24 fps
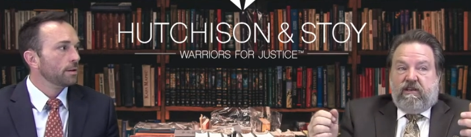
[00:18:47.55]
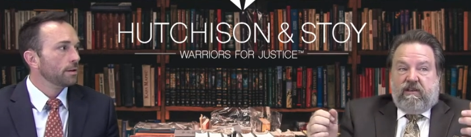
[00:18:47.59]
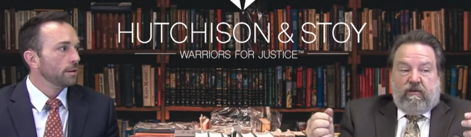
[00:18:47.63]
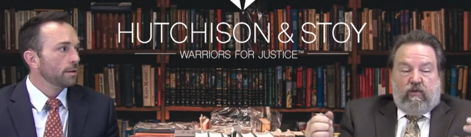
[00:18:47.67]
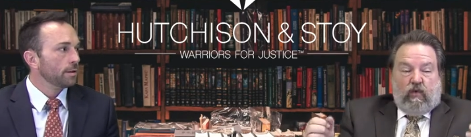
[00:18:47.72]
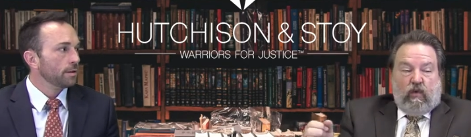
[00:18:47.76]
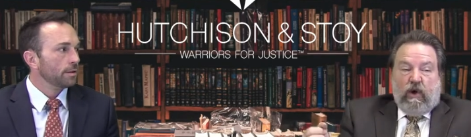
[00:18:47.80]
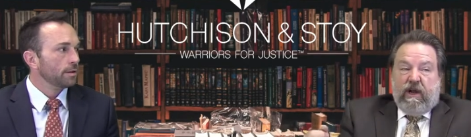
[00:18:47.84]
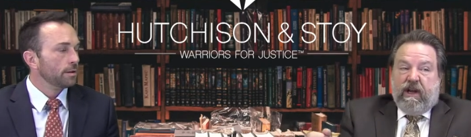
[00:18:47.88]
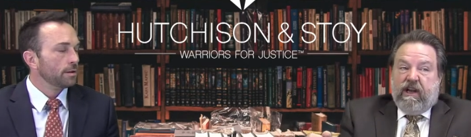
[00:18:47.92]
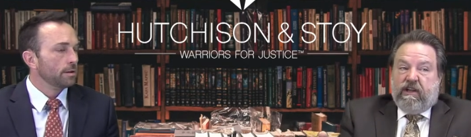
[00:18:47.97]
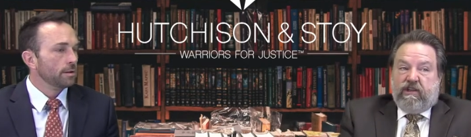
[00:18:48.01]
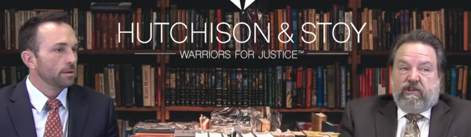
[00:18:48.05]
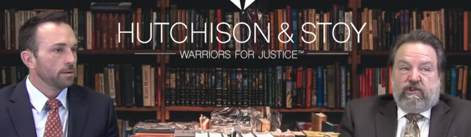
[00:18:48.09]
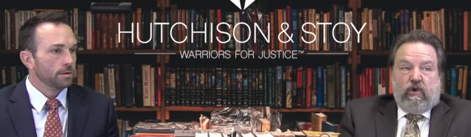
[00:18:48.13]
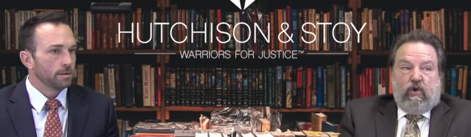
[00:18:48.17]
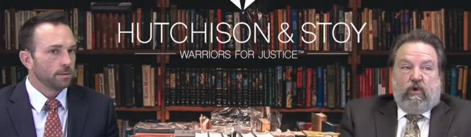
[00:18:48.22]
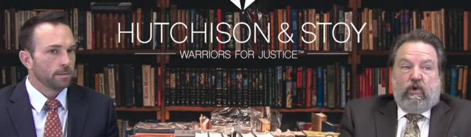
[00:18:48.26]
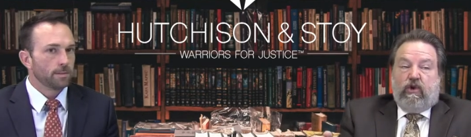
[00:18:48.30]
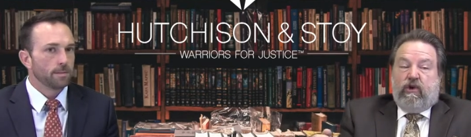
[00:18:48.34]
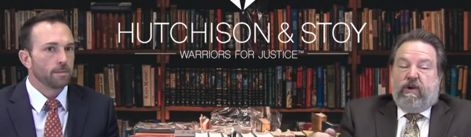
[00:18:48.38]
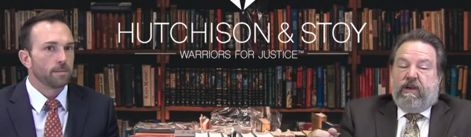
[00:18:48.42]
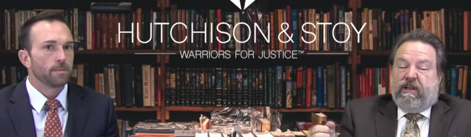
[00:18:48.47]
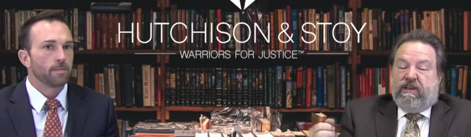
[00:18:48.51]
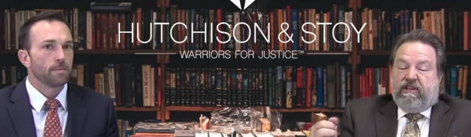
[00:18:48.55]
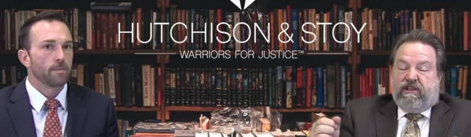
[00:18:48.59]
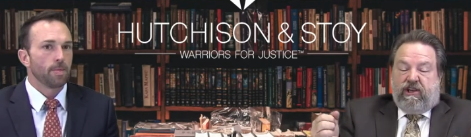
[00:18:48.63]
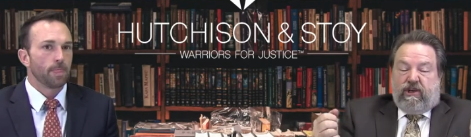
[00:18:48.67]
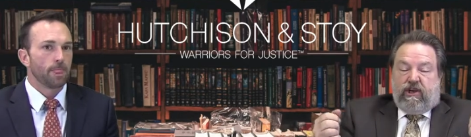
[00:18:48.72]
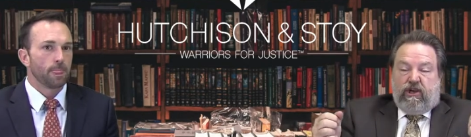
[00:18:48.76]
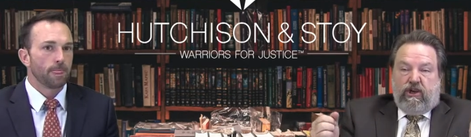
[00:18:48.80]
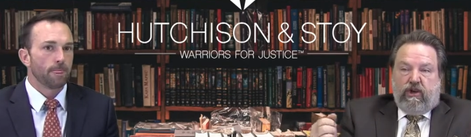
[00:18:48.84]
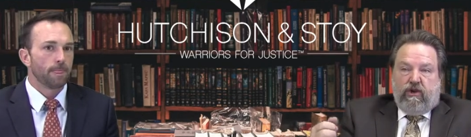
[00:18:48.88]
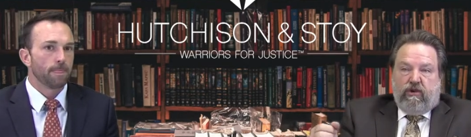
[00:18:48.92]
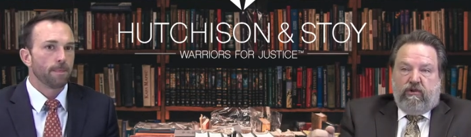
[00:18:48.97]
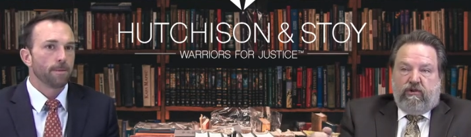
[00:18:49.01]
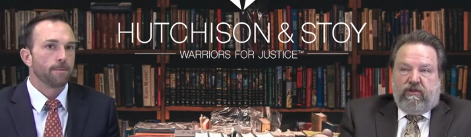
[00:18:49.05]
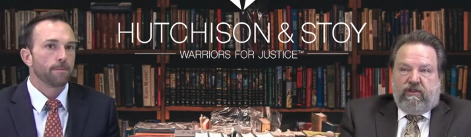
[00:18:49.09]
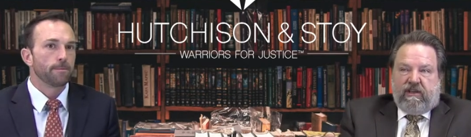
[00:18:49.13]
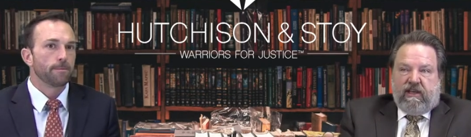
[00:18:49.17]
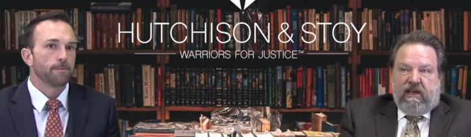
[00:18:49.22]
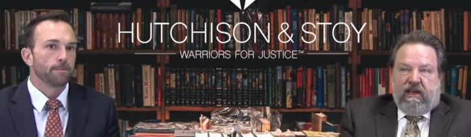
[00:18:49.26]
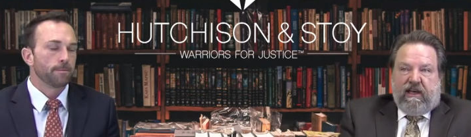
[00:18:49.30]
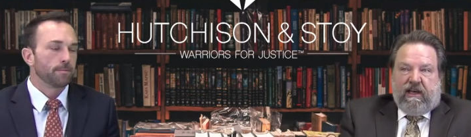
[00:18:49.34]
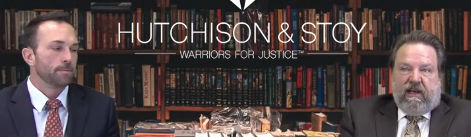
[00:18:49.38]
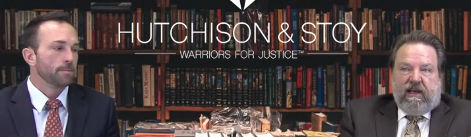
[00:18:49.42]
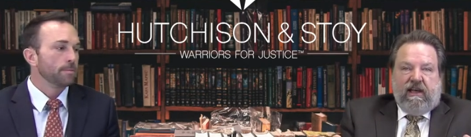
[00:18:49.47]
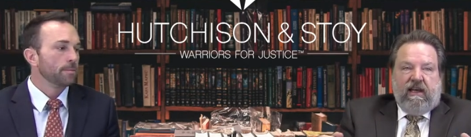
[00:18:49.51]
Speaker 1: Witness order is a huge
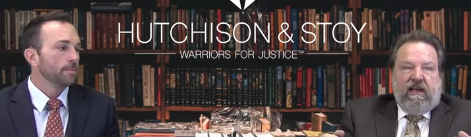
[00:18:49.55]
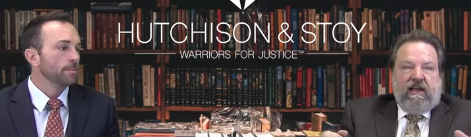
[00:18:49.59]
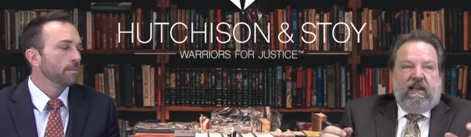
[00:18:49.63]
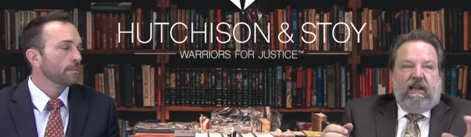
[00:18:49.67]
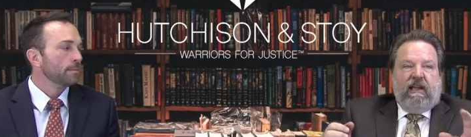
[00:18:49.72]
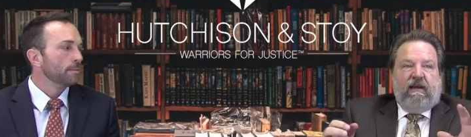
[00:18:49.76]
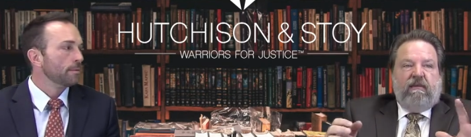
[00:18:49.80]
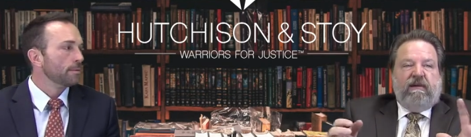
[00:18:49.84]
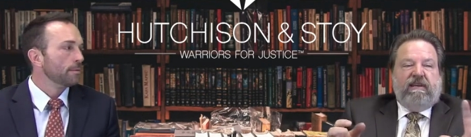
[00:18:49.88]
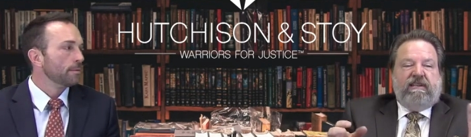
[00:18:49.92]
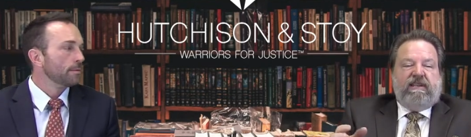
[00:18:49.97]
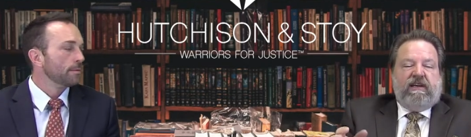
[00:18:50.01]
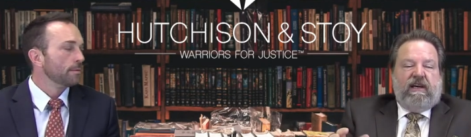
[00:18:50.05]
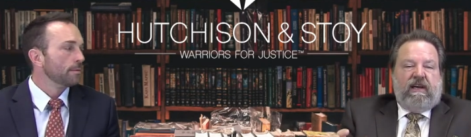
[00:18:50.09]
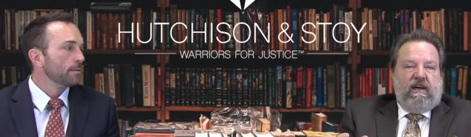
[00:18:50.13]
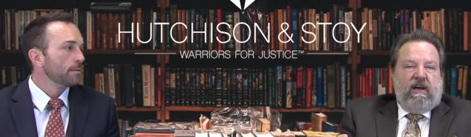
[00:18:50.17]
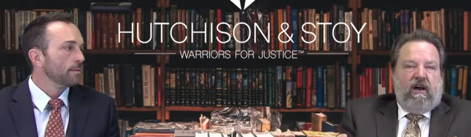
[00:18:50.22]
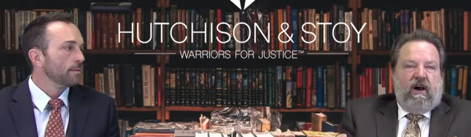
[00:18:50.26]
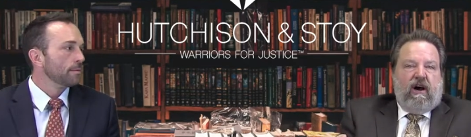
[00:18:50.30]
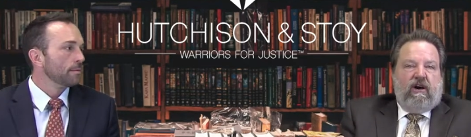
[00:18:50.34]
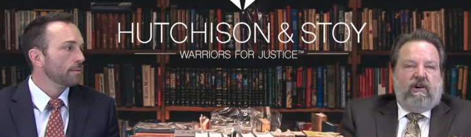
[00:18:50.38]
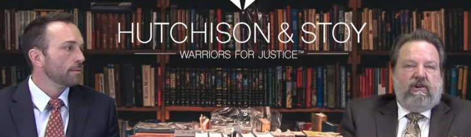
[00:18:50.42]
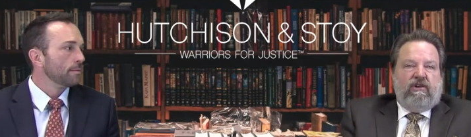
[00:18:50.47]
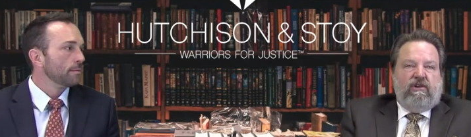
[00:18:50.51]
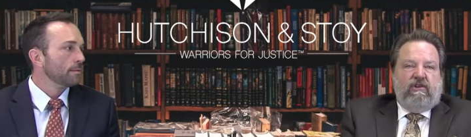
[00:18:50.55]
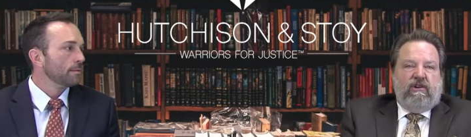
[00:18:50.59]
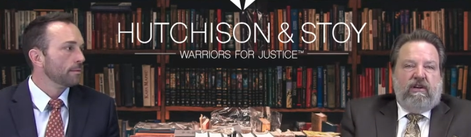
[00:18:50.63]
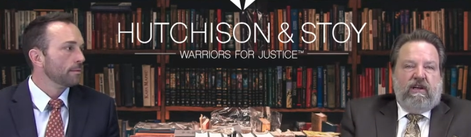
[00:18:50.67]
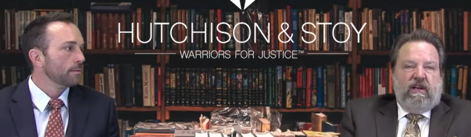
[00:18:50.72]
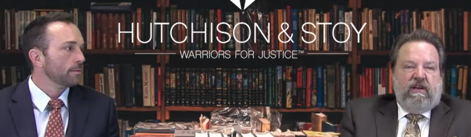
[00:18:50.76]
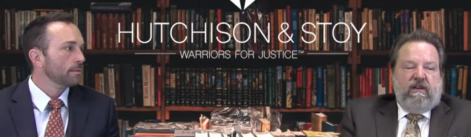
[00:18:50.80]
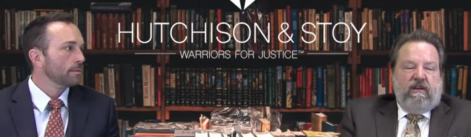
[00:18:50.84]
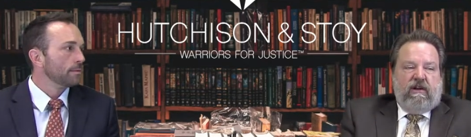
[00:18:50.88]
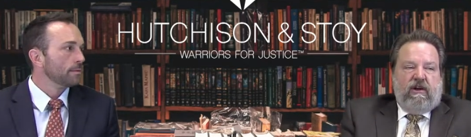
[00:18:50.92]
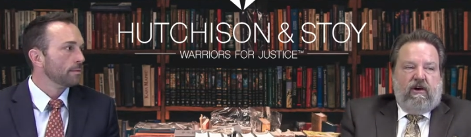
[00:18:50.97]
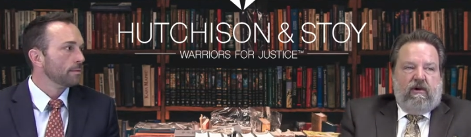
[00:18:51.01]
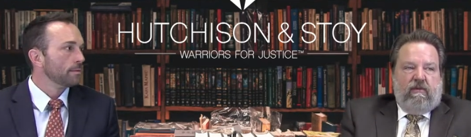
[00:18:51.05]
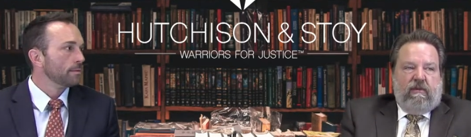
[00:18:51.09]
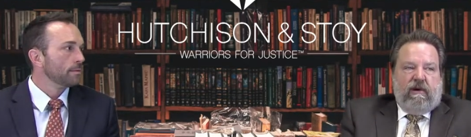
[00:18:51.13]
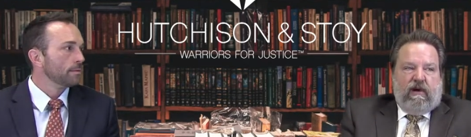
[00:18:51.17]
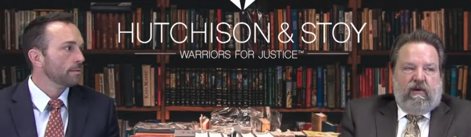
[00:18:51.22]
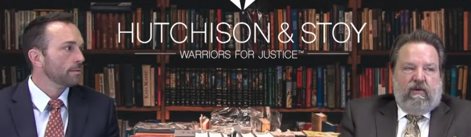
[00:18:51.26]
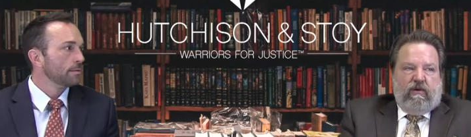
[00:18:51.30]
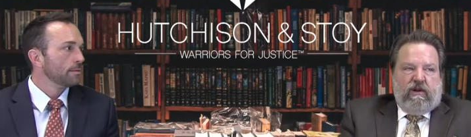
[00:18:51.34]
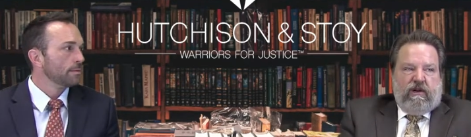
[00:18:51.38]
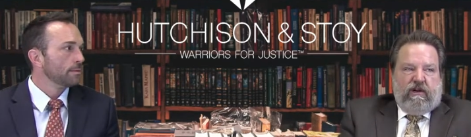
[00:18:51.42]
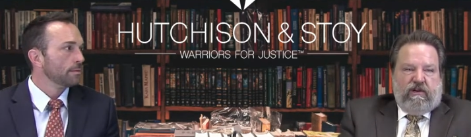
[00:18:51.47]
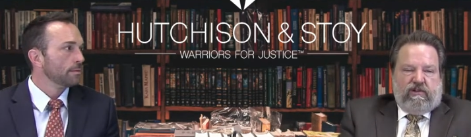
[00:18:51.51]
thing. Let me tell you all you need to know
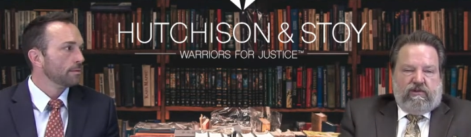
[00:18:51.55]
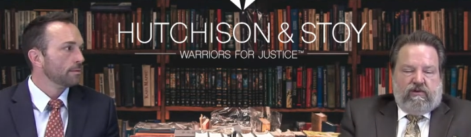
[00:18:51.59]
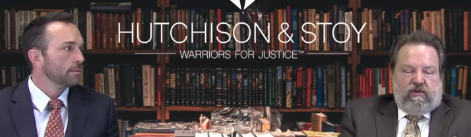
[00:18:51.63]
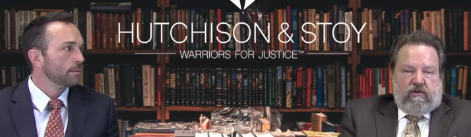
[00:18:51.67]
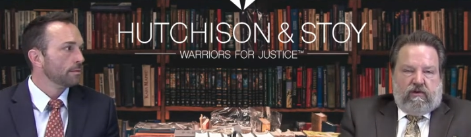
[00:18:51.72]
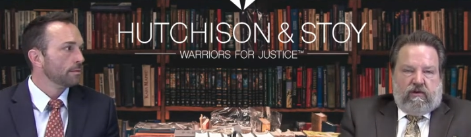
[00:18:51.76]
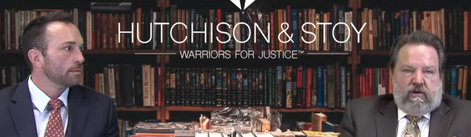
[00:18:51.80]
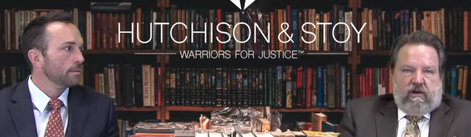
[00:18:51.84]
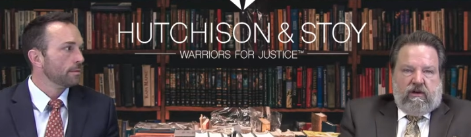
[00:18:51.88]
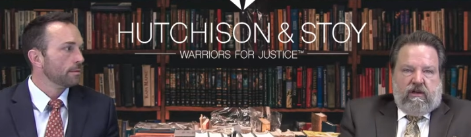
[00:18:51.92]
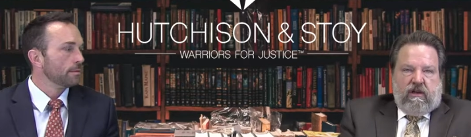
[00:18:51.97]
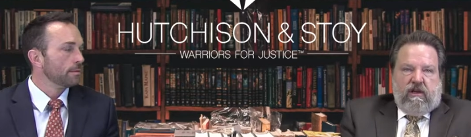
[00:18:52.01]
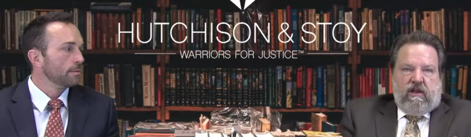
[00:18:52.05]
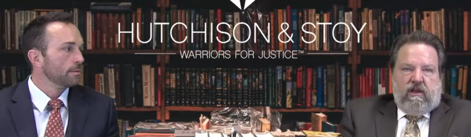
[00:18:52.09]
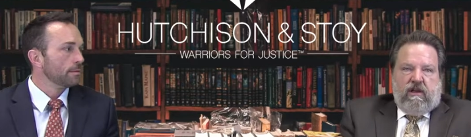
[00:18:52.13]
about witness order.